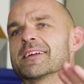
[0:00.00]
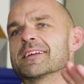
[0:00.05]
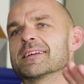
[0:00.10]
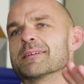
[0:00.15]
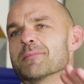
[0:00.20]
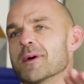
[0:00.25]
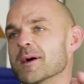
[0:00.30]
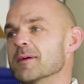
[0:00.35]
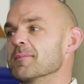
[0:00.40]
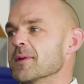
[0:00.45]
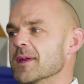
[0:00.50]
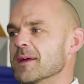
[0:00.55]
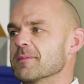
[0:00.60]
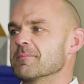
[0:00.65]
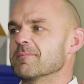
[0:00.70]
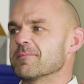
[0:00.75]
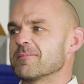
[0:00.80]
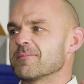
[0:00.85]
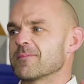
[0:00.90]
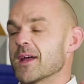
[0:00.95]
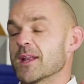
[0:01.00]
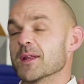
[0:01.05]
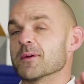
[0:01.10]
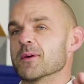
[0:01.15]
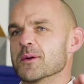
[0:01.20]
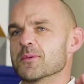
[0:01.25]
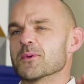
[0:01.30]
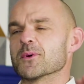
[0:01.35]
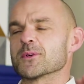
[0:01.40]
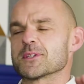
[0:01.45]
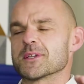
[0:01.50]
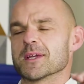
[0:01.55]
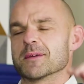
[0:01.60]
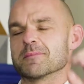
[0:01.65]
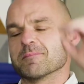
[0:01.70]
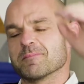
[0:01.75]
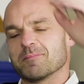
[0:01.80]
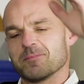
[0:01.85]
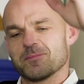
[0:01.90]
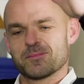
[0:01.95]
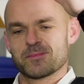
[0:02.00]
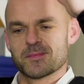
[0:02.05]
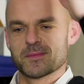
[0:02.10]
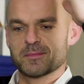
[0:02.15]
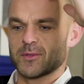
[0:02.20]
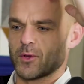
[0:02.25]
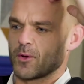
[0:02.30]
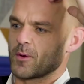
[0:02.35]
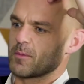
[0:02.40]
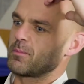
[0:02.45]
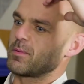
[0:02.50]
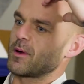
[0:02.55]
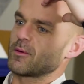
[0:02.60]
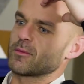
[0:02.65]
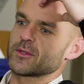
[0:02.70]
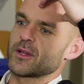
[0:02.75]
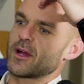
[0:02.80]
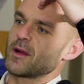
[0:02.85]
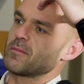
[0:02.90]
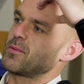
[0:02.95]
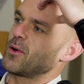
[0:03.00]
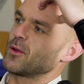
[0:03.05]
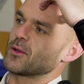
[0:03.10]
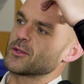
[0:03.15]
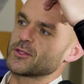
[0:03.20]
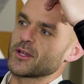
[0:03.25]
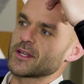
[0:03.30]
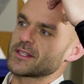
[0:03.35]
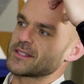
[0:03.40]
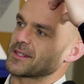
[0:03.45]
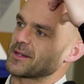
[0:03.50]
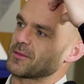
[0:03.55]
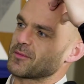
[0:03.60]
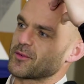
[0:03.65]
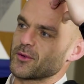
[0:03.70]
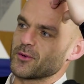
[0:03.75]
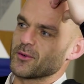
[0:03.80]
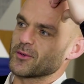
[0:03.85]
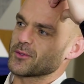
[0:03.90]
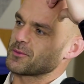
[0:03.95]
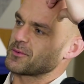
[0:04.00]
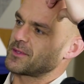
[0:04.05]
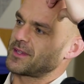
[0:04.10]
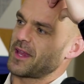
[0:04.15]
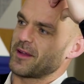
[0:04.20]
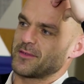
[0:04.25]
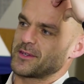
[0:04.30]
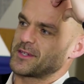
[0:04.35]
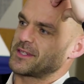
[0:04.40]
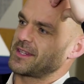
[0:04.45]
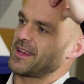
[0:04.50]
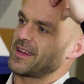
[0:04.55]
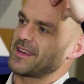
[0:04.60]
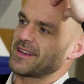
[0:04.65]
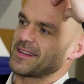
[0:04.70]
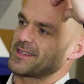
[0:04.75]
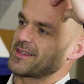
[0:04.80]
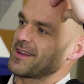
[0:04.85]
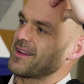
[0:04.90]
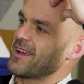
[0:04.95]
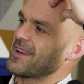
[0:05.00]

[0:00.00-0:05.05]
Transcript: It might be him. Anyway, it was him. So I was like apologetic, of course, was devastated.